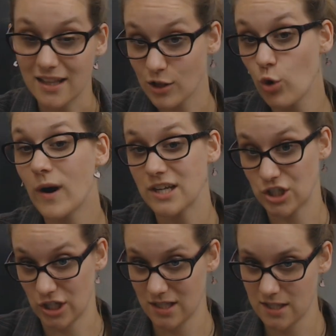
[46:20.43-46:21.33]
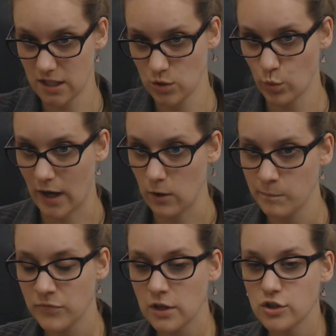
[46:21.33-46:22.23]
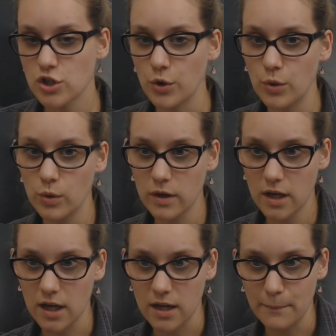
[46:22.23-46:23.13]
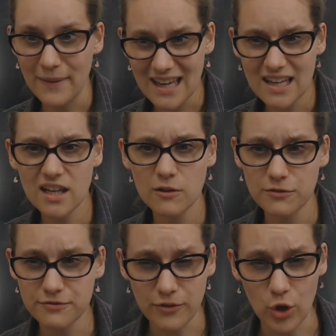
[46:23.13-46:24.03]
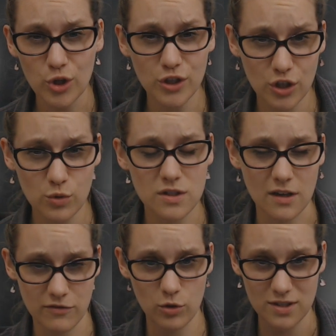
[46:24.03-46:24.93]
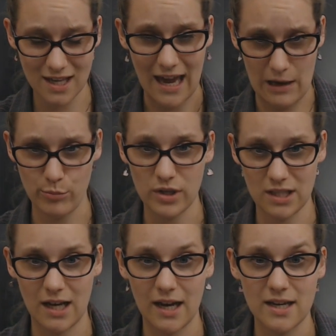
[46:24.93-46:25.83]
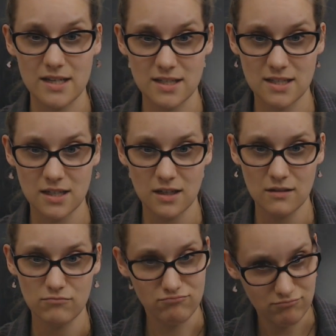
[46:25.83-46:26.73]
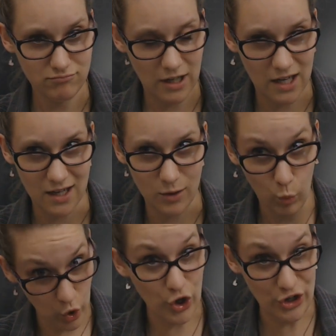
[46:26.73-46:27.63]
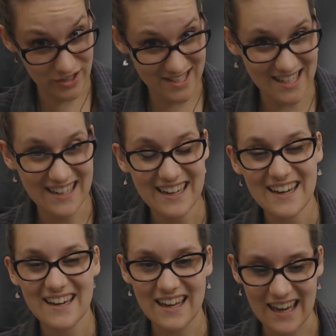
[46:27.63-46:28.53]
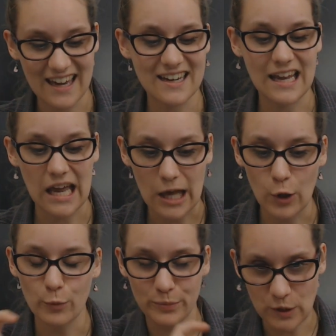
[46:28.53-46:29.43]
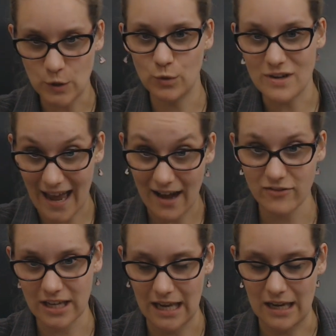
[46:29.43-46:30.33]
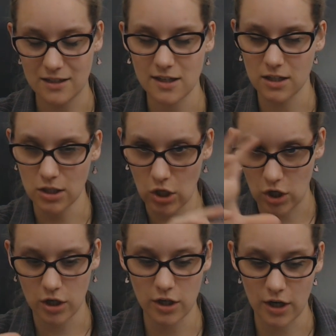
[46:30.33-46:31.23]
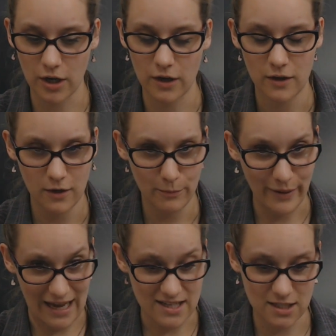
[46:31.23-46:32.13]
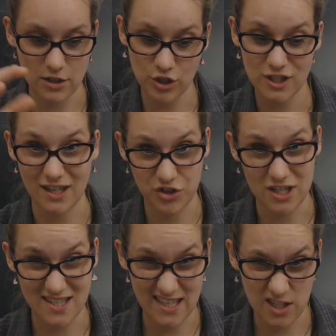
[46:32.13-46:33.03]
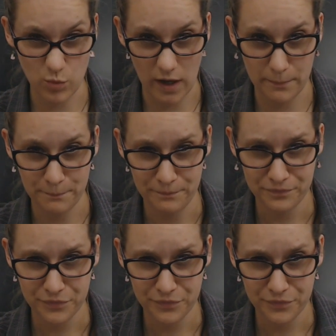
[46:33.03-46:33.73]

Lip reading: in the questions as well. So making full use of those capitalized words can help you navigate a longer passage such as this one.